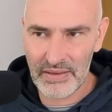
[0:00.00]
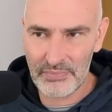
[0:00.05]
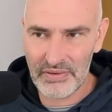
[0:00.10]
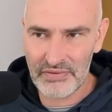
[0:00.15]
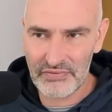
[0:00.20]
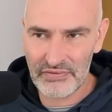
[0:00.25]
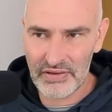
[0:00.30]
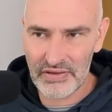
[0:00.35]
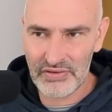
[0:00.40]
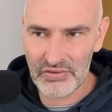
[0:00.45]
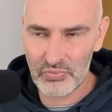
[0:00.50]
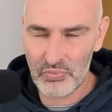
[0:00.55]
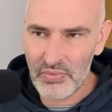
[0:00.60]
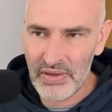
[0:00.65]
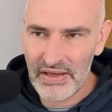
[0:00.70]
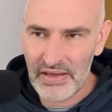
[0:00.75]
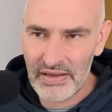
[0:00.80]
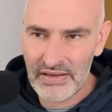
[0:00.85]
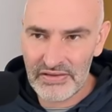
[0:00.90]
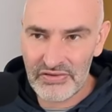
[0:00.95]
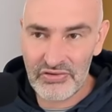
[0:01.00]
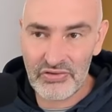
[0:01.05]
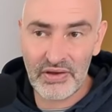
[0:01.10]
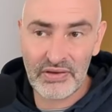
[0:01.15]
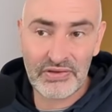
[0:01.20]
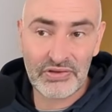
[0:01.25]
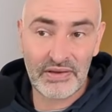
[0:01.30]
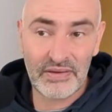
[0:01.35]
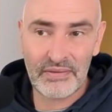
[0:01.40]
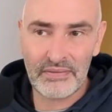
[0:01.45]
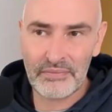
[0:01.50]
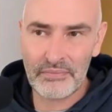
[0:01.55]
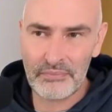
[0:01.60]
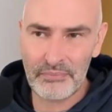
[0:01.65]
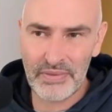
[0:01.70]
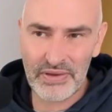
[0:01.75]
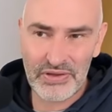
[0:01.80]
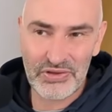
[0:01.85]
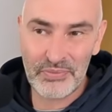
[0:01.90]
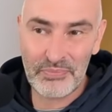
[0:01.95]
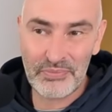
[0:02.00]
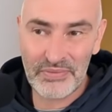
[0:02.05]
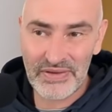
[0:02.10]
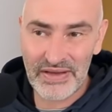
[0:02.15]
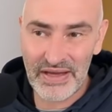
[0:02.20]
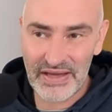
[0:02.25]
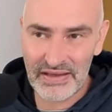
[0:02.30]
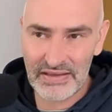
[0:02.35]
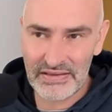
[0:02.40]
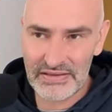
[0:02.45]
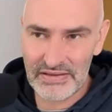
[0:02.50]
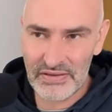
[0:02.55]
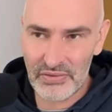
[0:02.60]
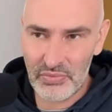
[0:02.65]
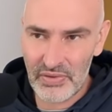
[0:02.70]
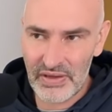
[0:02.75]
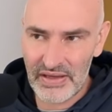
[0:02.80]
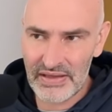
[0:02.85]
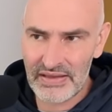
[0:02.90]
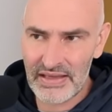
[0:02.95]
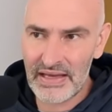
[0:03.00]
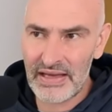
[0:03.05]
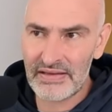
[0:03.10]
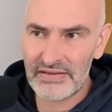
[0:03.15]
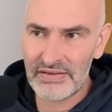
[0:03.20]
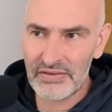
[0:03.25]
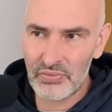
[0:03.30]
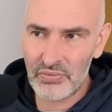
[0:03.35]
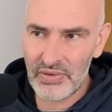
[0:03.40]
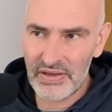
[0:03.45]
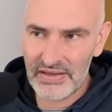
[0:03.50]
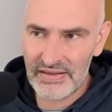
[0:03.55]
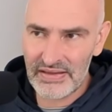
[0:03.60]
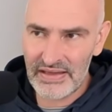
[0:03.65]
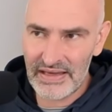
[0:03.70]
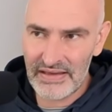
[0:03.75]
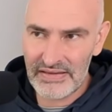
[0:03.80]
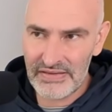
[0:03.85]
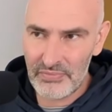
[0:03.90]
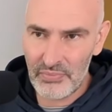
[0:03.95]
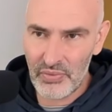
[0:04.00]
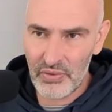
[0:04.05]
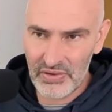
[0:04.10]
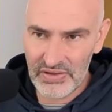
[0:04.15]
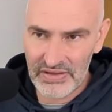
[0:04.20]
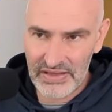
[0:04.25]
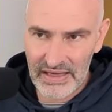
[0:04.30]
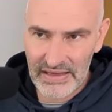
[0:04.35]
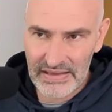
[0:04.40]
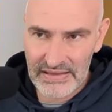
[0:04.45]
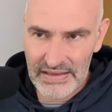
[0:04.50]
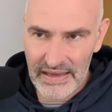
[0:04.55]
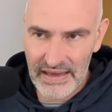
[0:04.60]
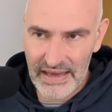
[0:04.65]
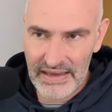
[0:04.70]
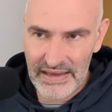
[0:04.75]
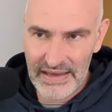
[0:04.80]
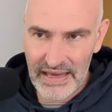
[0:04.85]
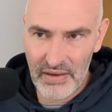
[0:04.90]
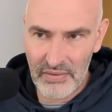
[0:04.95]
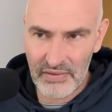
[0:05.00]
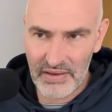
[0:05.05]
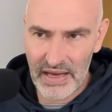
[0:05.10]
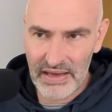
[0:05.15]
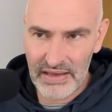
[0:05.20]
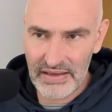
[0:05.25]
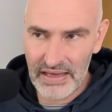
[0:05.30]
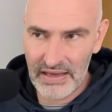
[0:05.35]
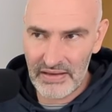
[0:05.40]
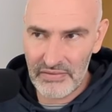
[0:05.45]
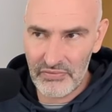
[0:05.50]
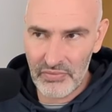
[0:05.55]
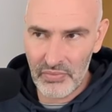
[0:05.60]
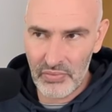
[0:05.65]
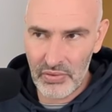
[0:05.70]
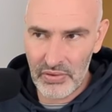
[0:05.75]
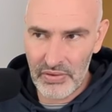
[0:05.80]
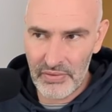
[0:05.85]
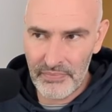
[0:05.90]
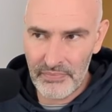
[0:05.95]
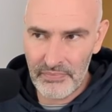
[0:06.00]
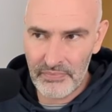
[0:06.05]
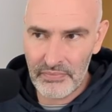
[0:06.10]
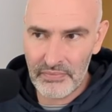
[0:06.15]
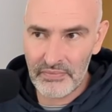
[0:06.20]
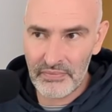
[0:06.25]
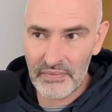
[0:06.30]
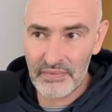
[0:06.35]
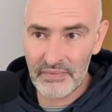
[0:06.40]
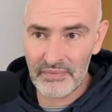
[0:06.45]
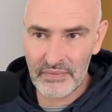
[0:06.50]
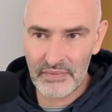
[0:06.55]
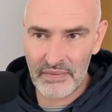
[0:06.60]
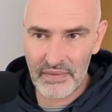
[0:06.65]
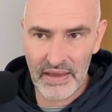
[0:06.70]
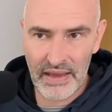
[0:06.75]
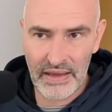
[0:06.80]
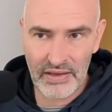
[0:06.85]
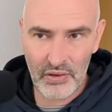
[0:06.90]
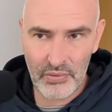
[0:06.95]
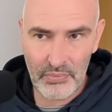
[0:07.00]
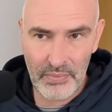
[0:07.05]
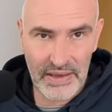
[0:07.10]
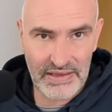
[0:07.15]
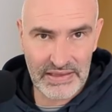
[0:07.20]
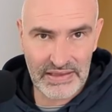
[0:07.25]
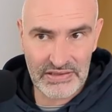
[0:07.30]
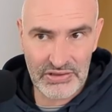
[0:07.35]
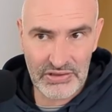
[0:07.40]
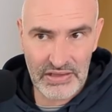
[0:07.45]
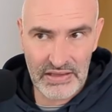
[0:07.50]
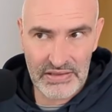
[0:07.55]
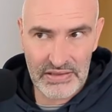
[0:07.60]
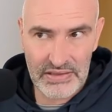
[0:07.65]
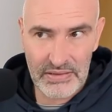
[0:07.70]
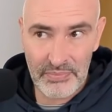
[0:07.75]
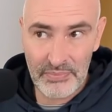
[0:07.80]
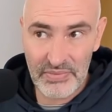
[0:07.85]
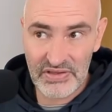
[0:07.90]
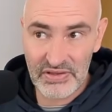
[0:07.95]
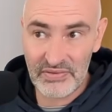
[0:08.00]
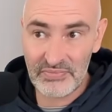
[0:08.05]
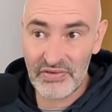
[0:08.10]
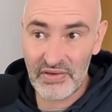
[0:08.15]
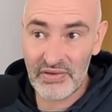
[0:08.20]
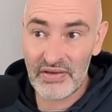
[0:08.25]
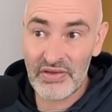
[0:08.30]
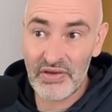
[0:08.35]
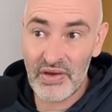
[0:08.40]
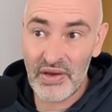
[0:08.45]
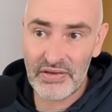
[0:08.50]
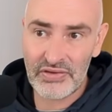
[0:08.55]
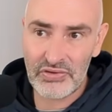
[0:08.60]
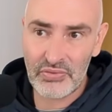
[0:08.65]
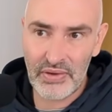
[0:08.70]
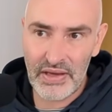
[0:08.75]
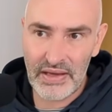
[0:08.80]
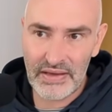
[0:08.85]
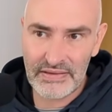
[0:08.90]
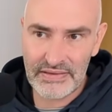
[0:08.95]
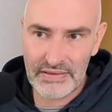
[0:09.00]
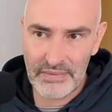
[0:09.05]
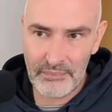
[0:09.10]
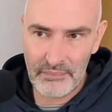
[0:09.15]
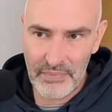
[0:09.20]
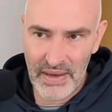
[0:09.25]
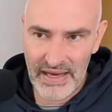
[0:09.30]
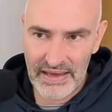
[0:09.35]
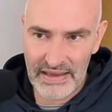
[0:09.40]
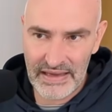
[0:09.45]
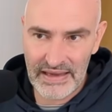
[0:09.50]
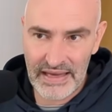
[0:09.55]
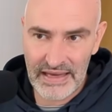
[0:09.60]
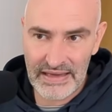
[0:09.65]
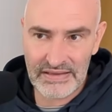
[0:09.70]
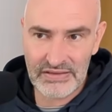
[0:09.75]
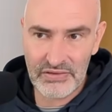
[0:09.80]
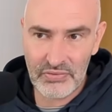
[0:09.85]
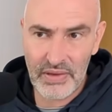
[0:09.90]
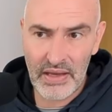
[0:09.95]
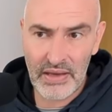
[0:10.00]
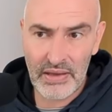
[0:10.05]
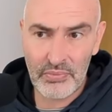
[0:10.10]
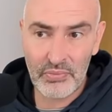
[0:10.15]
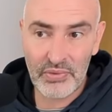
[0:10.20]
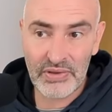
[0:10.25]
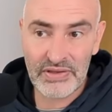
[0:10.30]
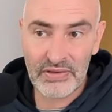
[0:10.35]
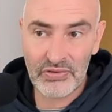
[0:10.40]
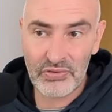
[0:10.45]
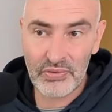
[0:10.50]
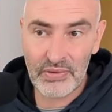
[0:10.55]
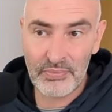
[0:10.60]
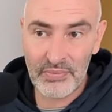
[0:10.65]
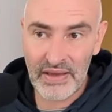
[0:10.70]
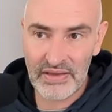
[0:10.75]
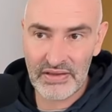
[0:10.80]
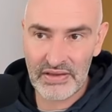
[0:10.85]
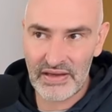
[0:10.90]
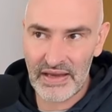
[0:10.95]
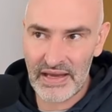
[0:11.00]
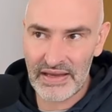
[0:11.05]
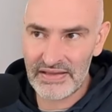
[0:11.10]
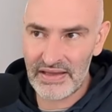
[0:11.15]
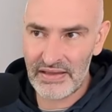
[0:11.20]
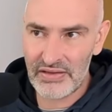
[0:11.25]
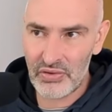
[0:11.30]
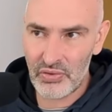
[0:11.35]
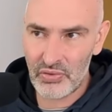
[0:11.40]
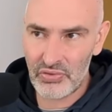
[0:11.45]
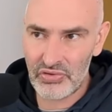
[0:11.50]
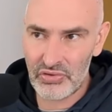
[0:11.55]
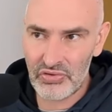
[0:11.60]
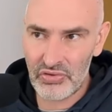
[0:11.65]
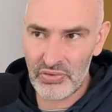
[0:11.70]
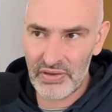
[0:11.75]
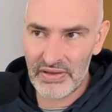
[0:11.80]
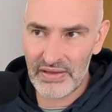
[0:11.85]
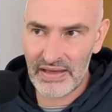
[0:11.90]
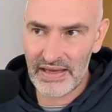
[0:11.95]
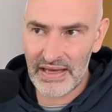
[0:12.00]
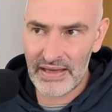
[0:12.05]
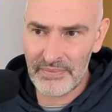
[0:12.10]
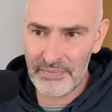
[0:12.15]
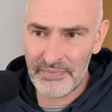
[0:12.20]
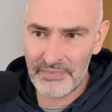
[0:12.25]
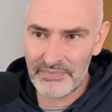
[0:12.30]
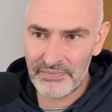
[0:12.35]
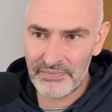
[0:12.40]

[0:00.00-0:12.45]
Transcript: preferred to weaken his structure. Bishop takes, pawn takes, and now knight a4. I don't mind exchanging the bishops on the dark squares, mine in any square that wasn't doing much, as I told you during the game.